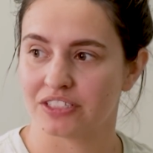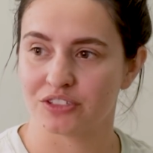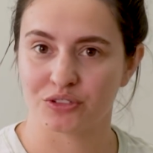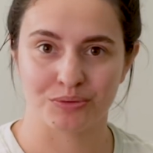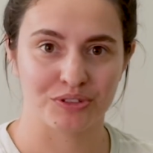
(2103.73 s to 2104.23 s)

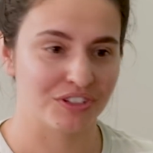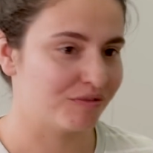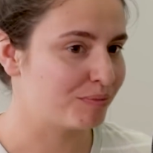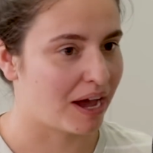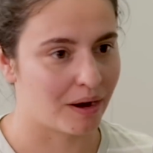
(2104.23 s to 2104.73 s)
distribution
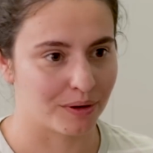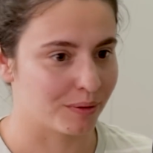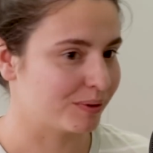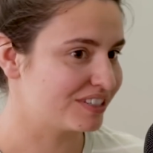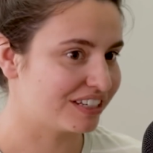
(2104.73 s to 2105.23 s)
of
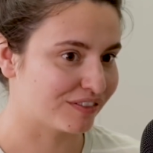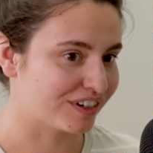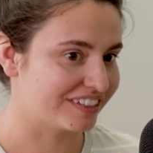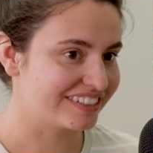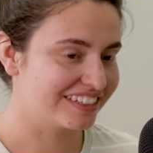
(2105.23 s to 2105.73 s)
power was
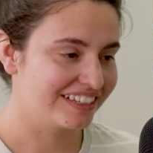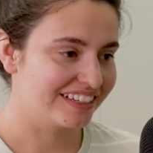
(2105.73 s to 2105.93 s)
different.